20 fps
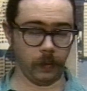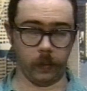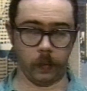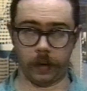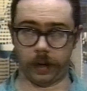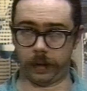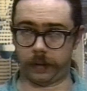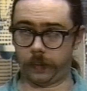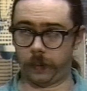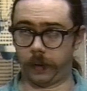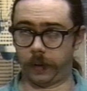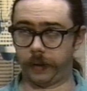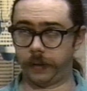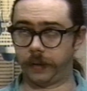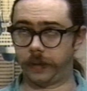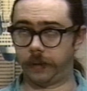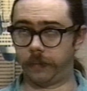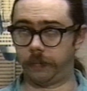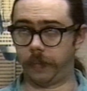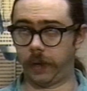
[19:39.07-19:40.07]
what
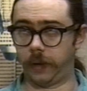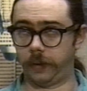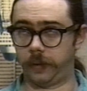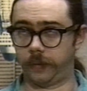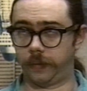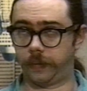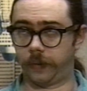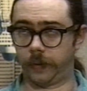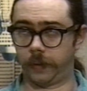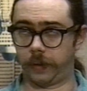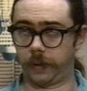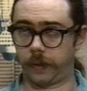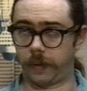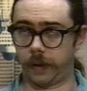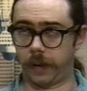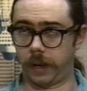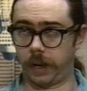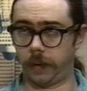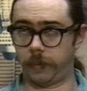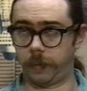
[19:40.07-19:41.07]
was the motive for the
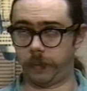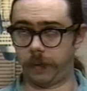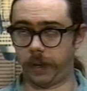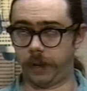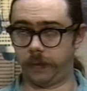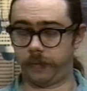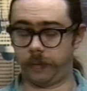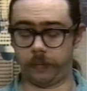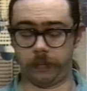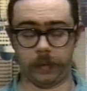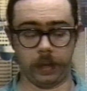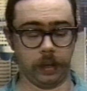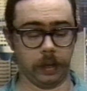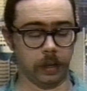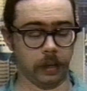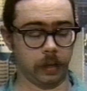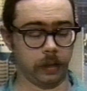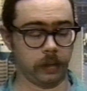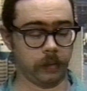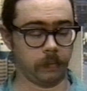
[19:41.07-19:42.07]
crime above and
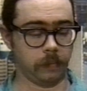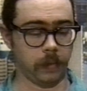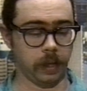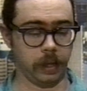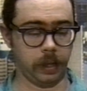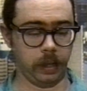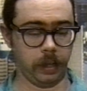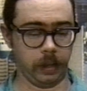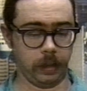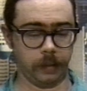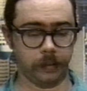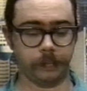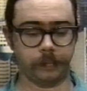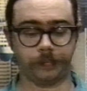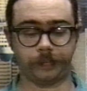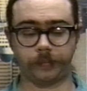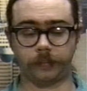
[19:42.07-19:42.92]
beyond money?